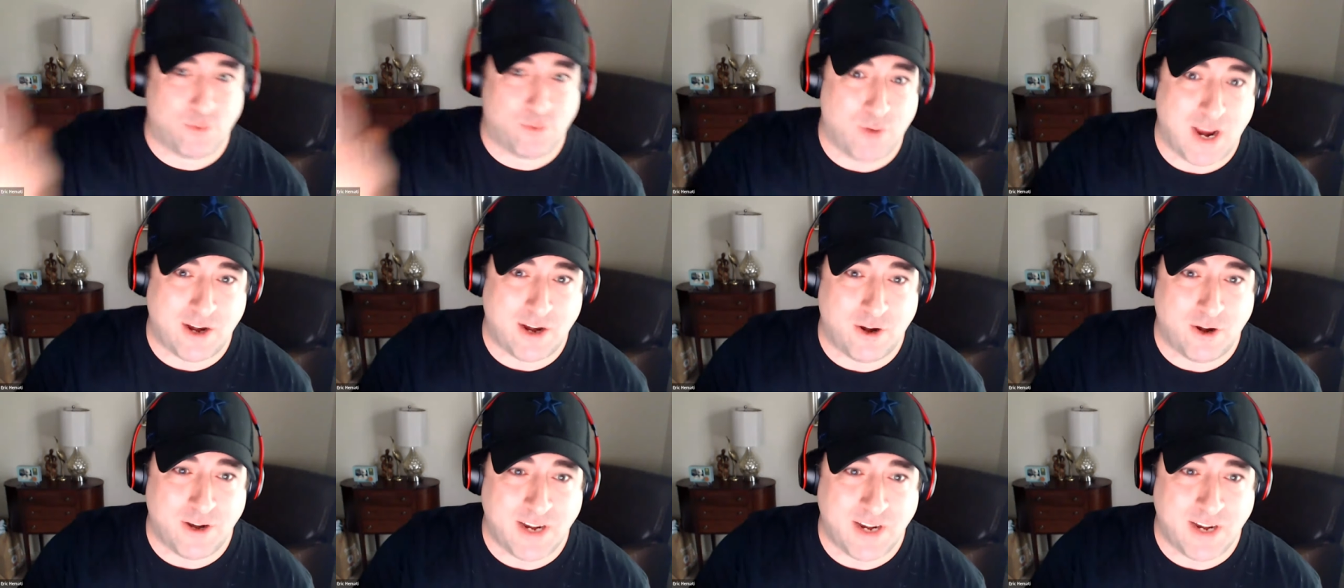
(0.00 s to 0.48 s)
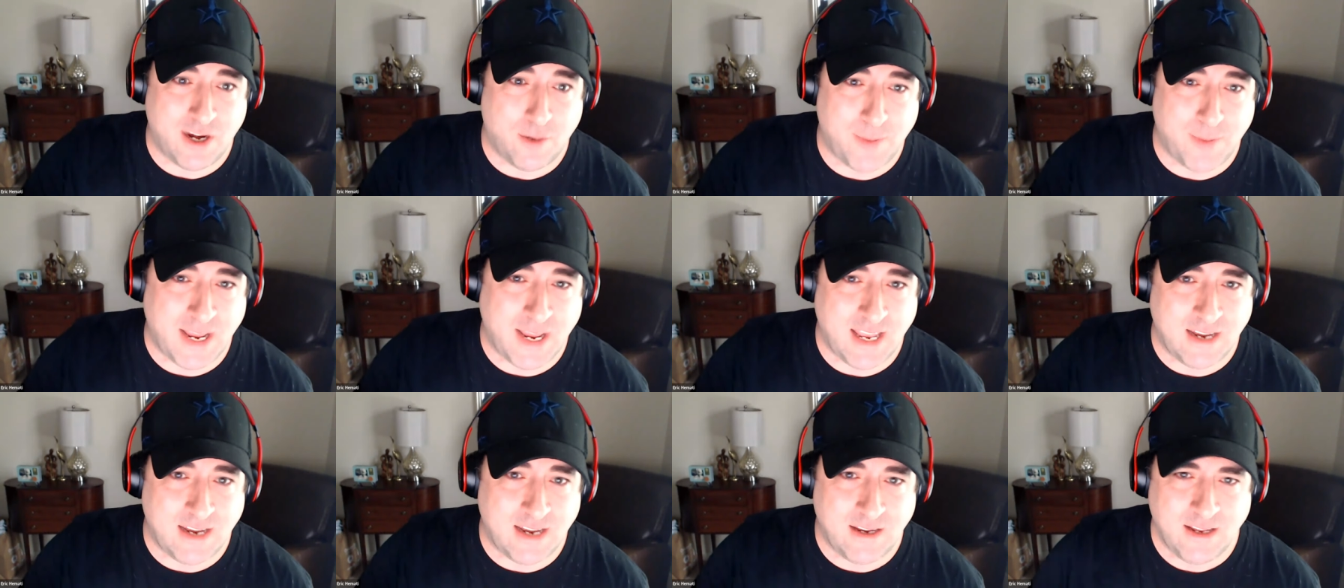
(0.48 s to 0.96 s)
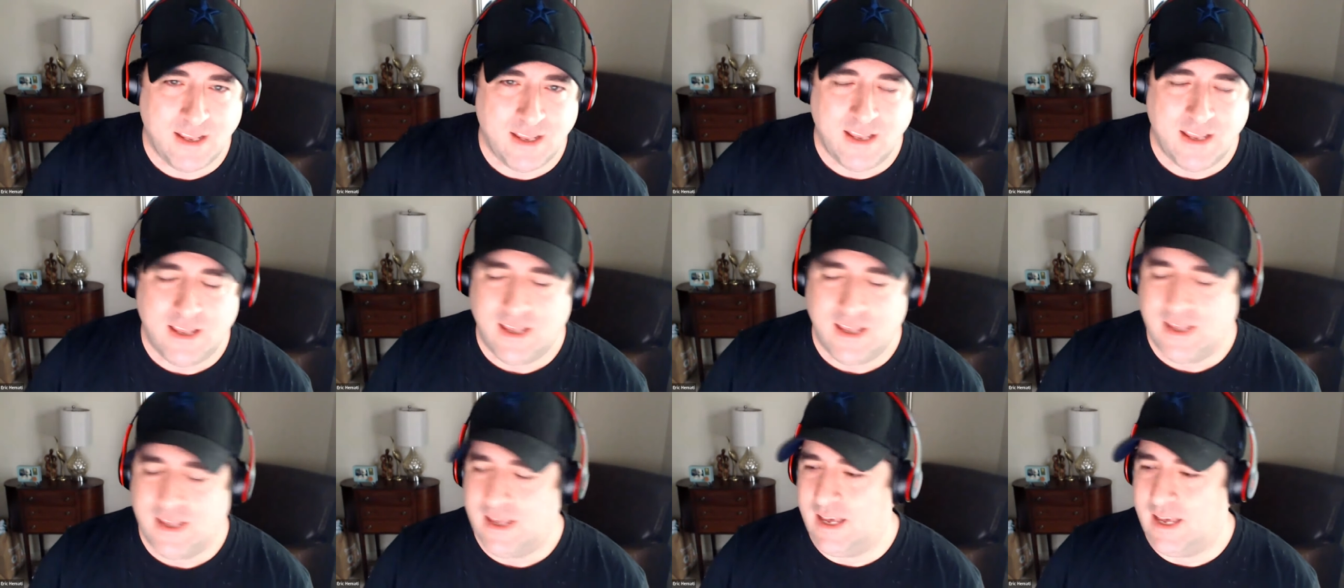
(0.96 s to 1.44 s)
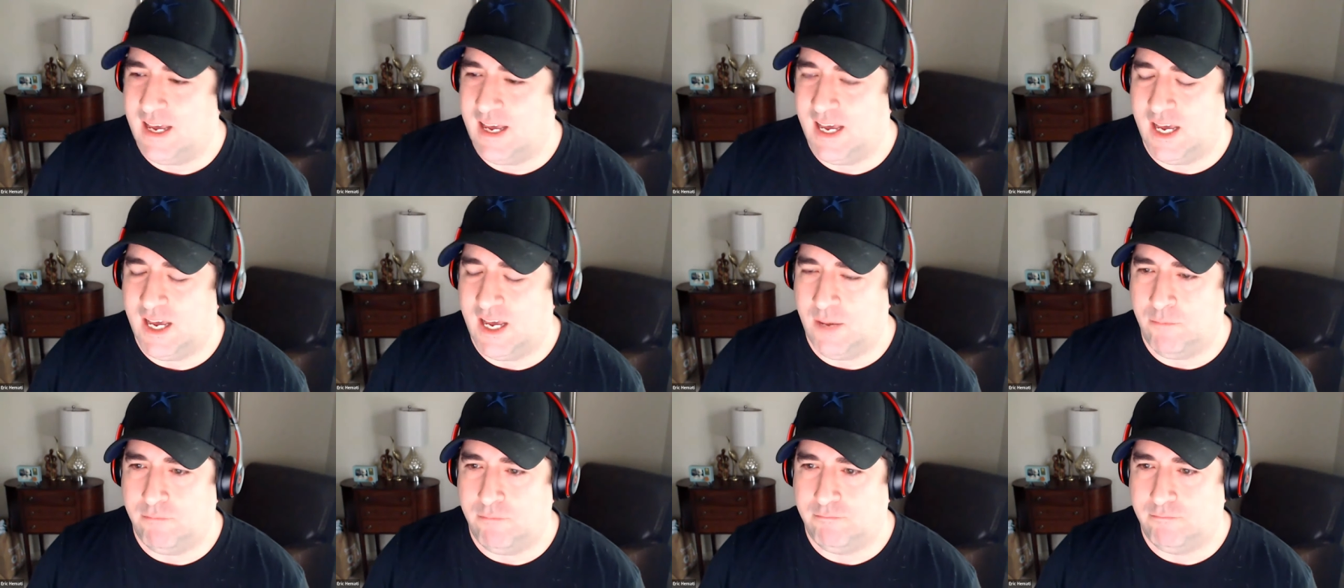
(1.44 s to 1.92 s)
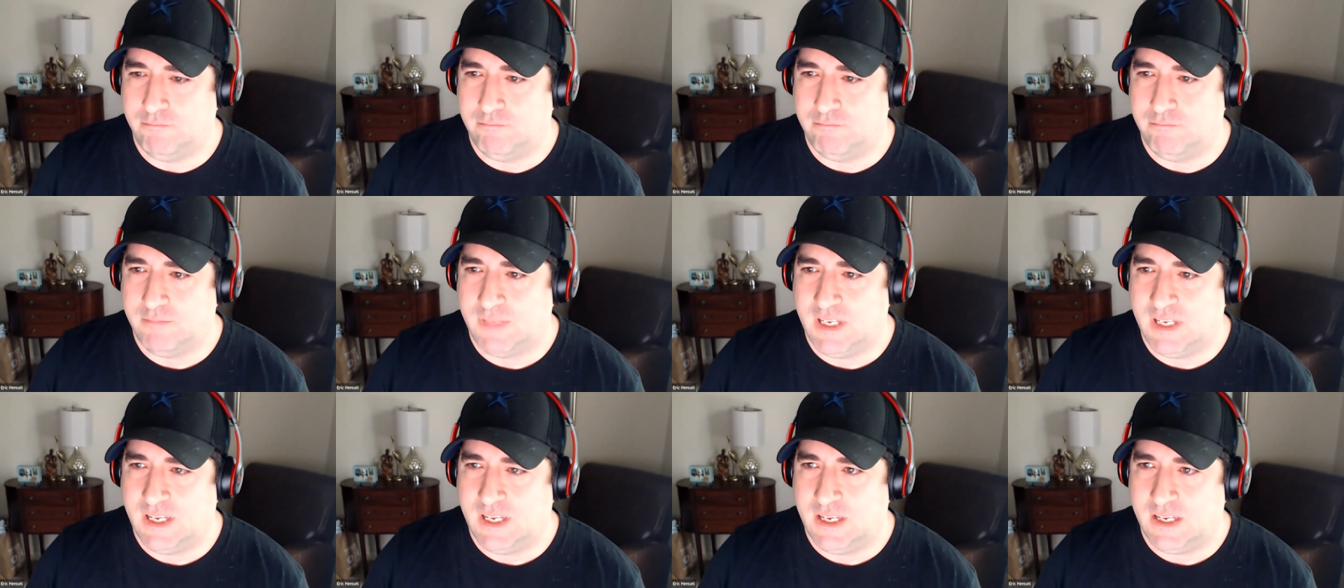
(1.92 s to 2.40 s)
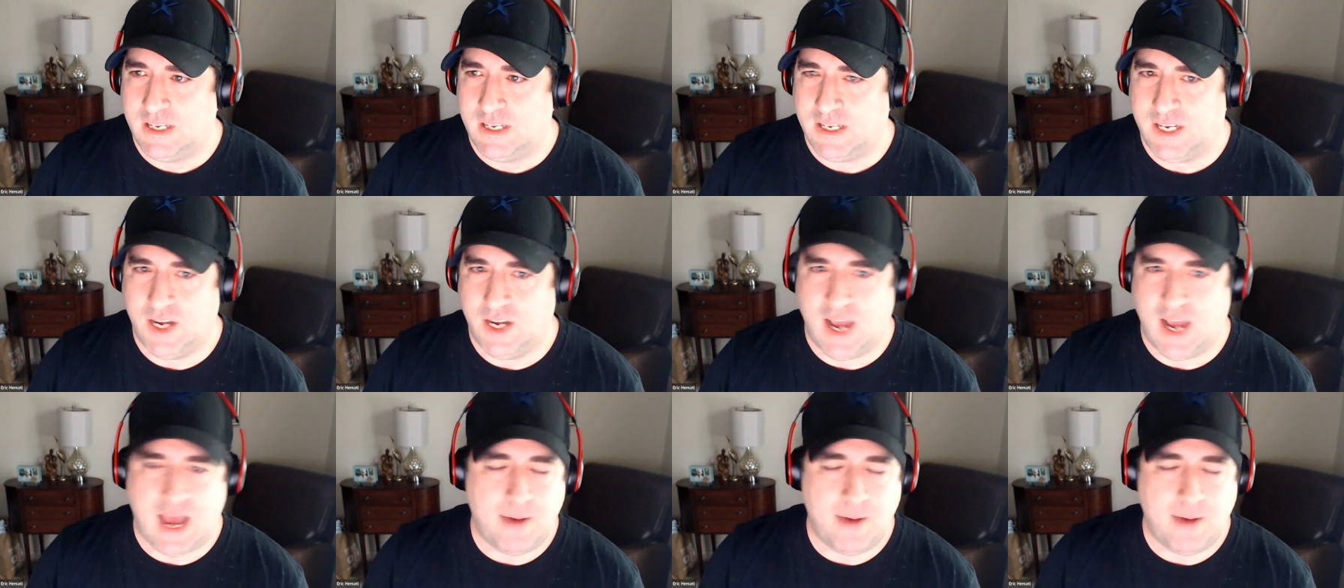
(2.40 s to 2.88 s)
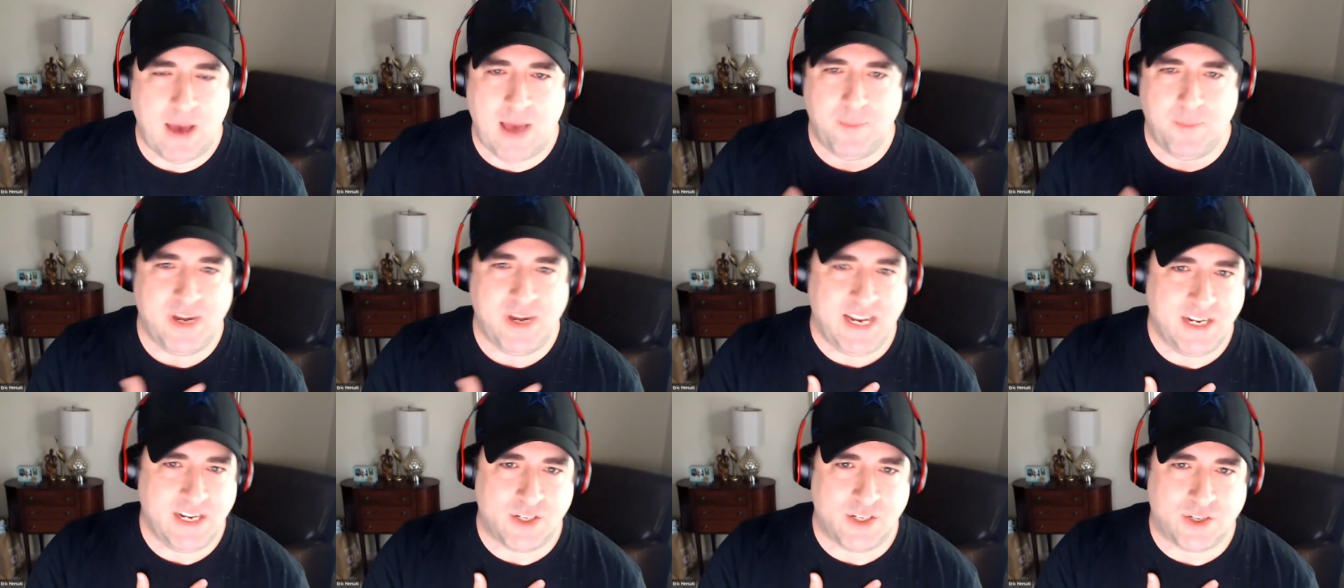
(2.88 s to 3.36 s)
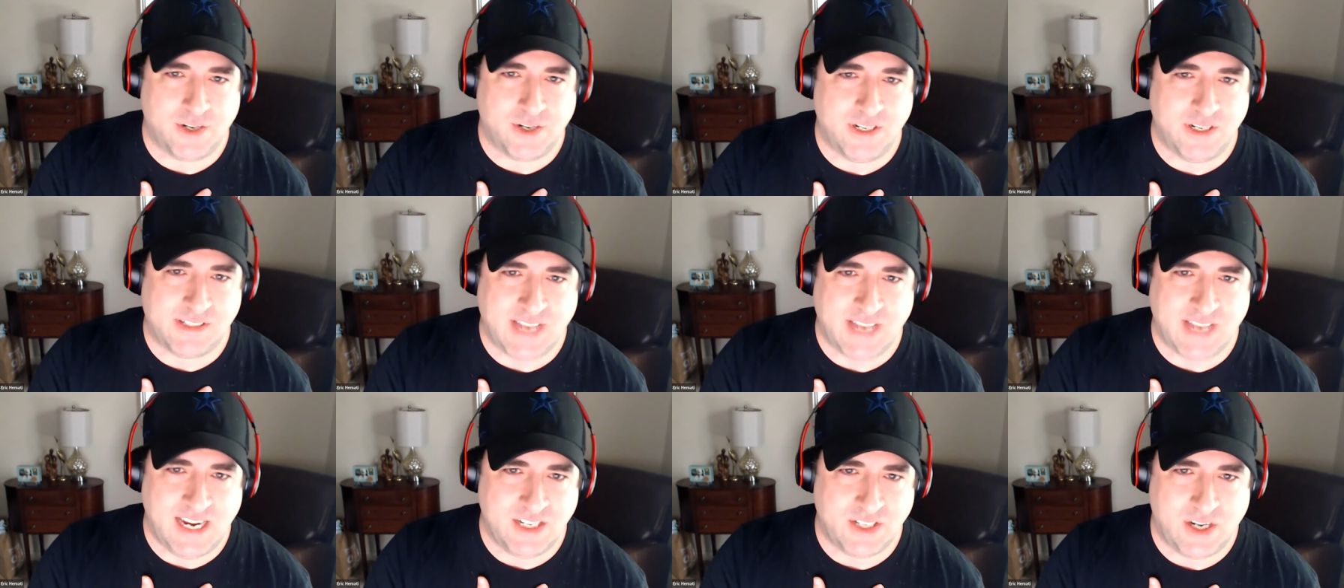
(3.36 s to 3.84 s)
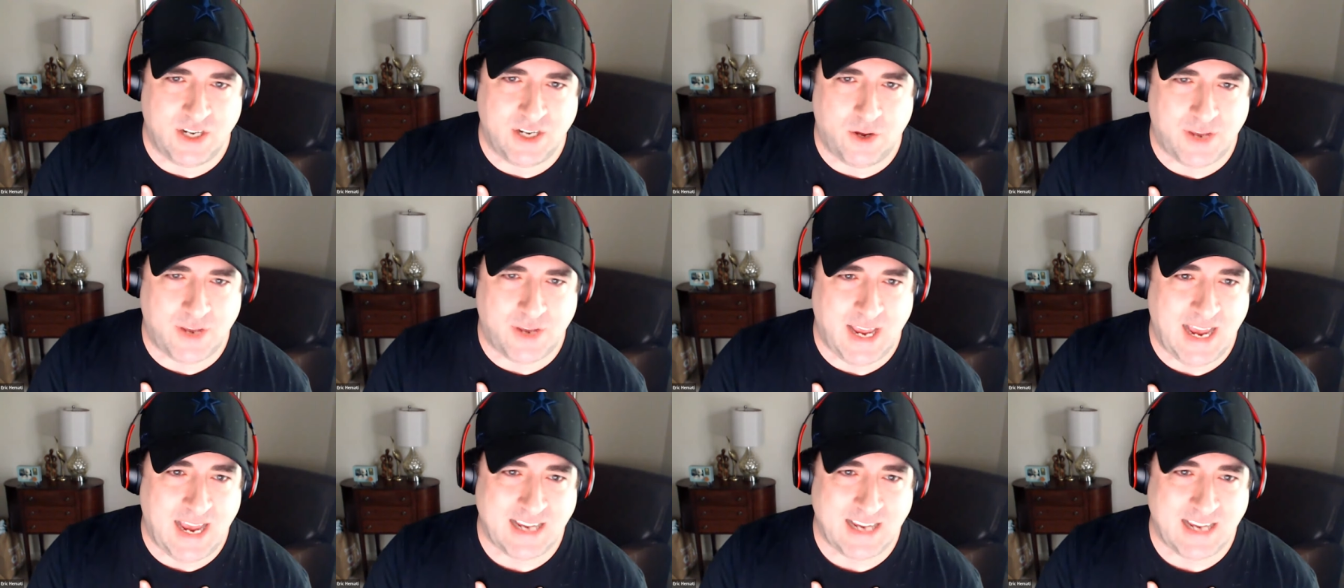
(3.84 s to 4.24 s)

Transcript: the record here, man. Um, you know, I, I'm an insurance agent. Okay.